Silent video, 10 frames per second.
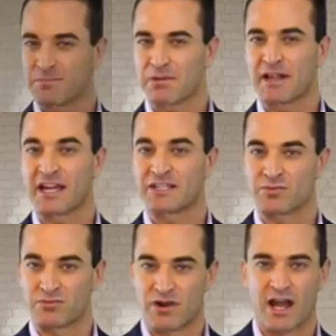in
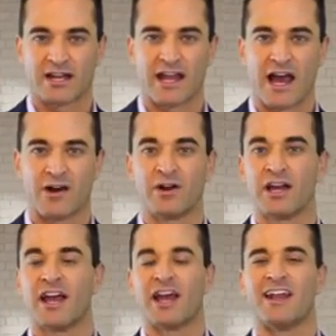place right now
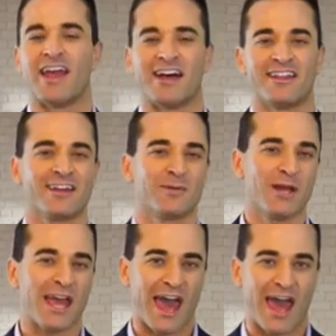and how they can
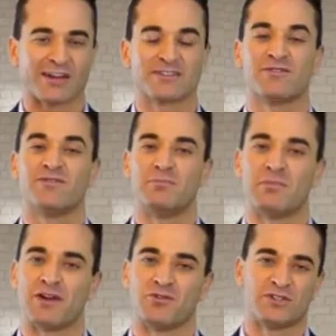be hacked for
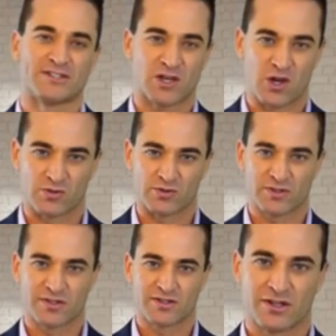better
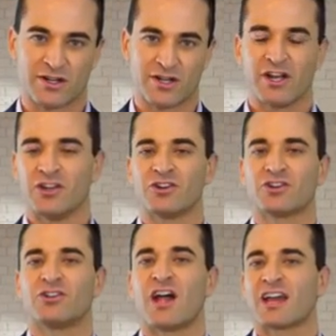results. You
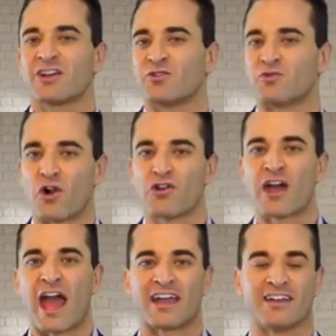could liken growth
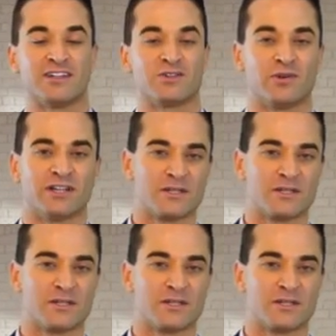hacking to an